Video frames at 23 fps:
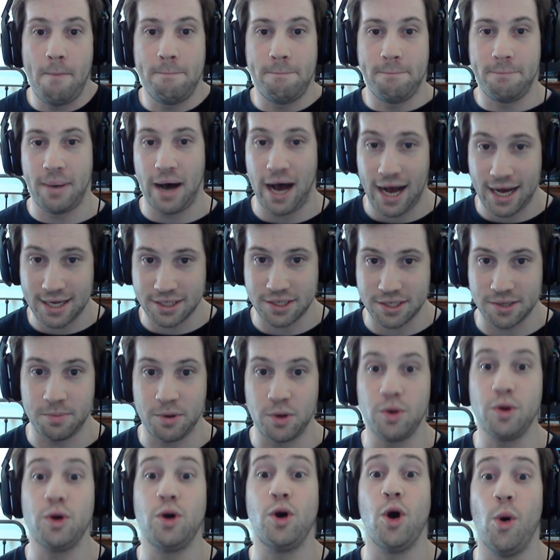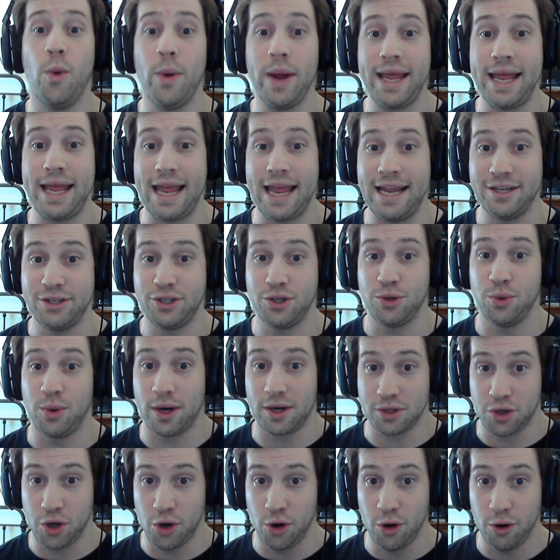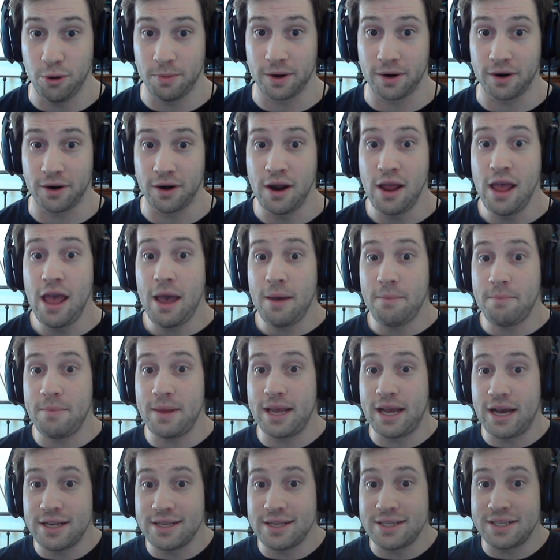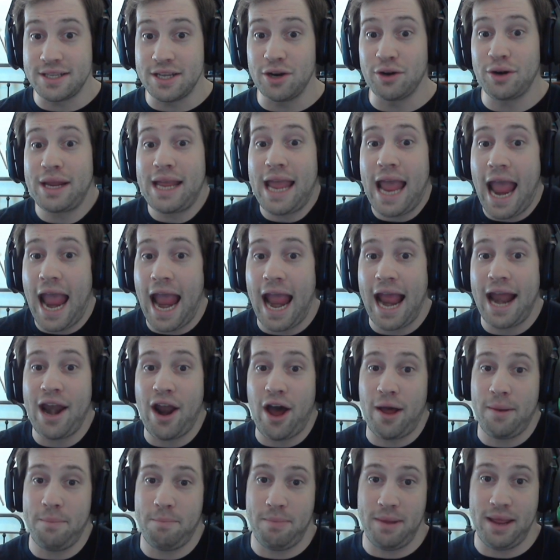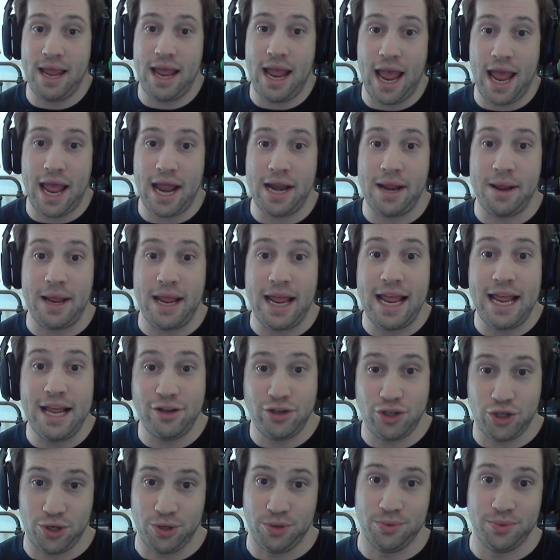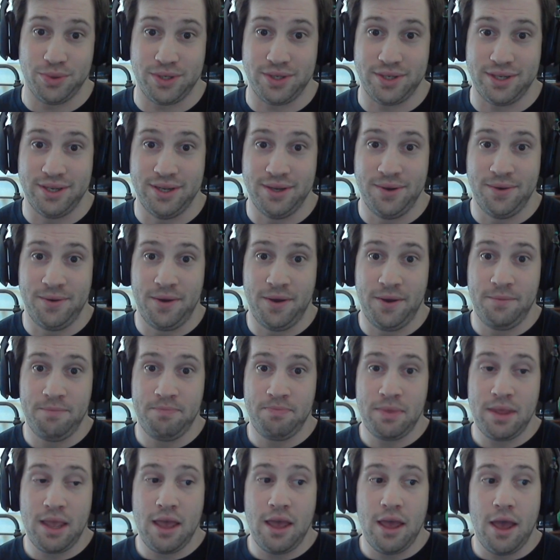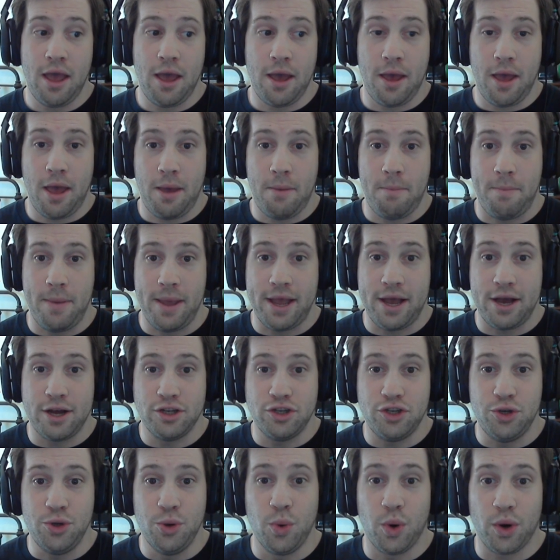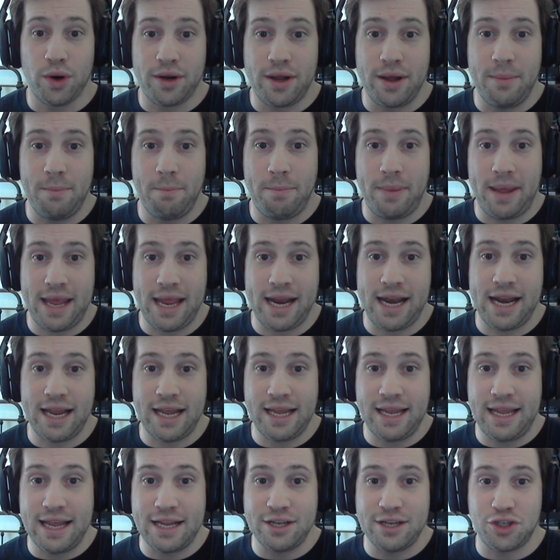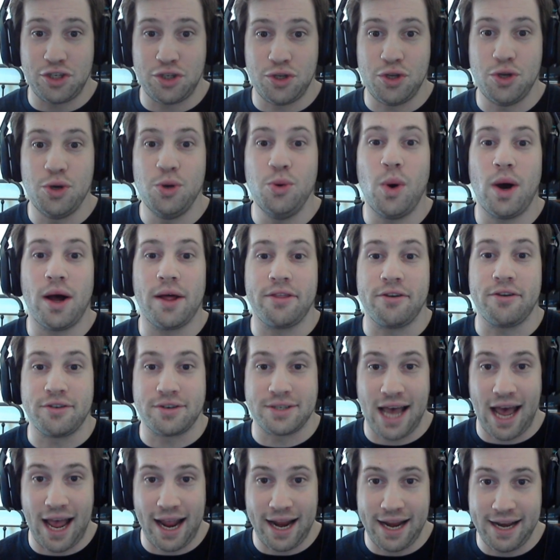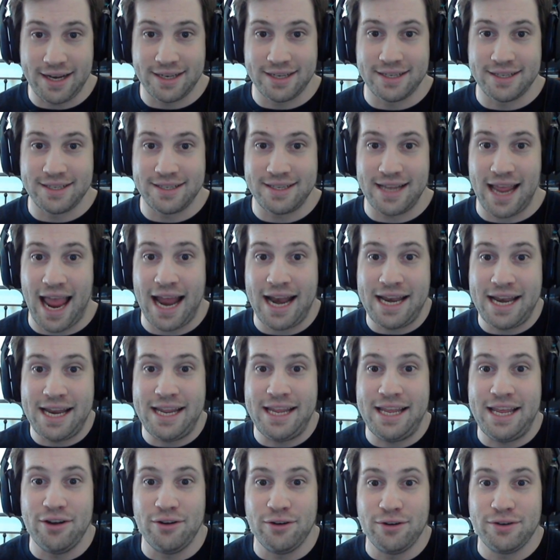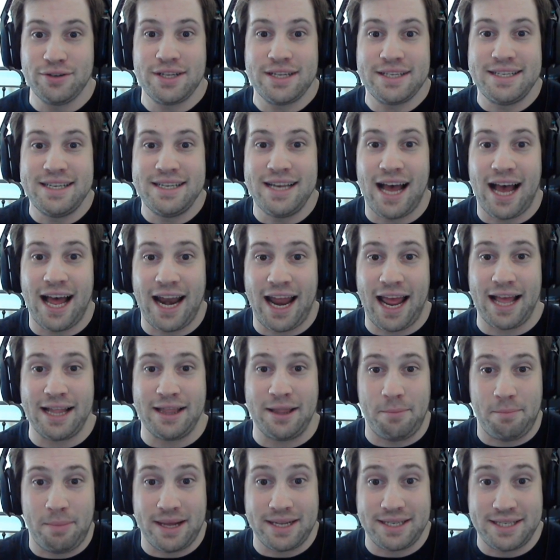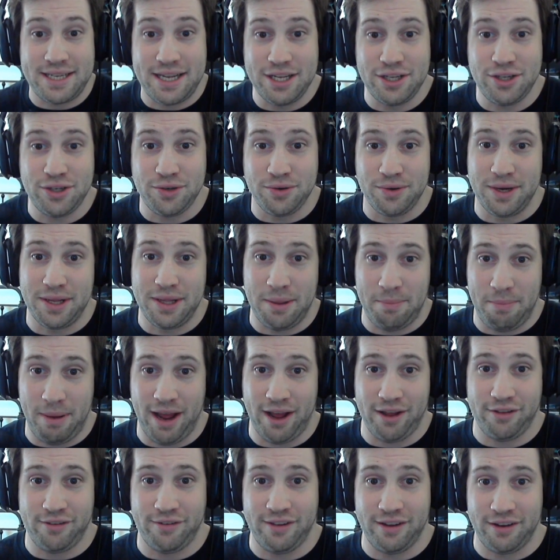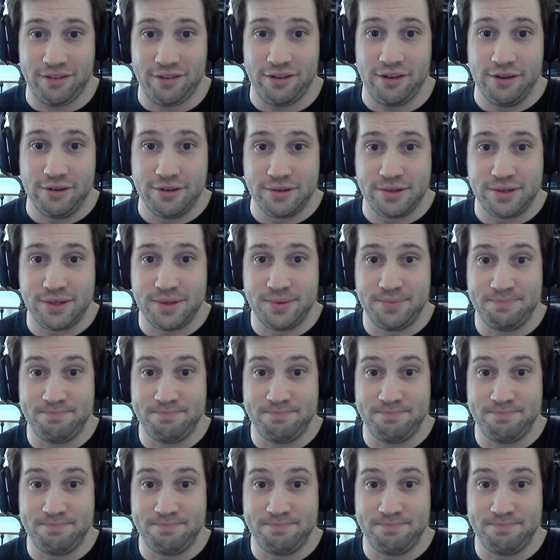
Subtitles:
possible going into October, because there cannot be any issues. Because you are competing against two other titans, and Gears has not had the best history in the past 6 years.